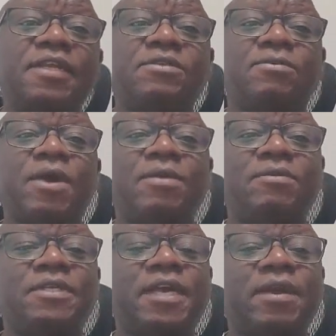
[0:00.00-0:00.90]
So when
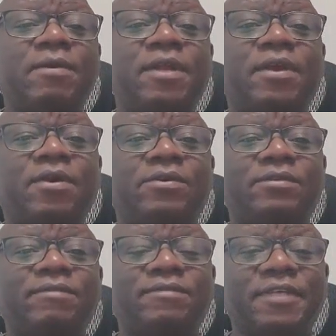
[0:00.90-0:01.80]
you take away the
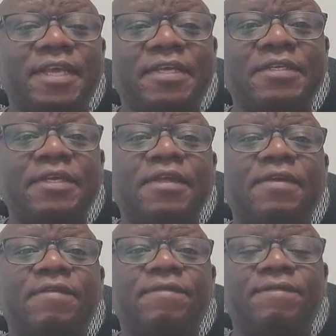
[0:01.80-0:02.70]
cost of sales
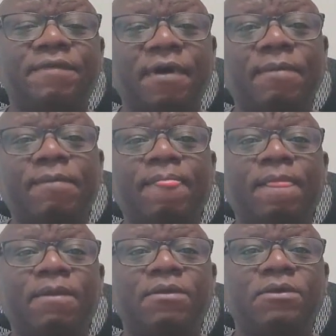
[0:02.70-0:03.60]
from
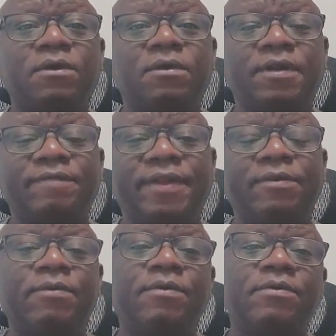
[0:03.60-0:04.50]
your
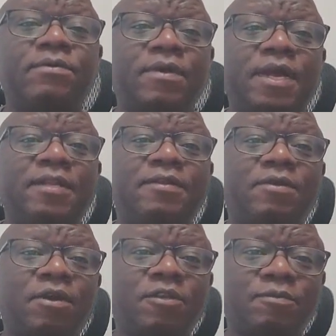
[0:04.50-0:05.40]
revenue, you get
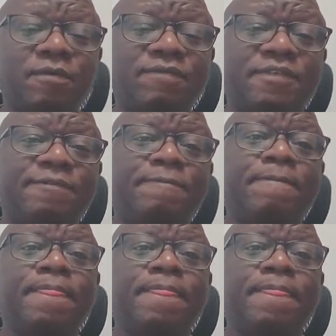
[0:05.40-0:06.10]
gross profit.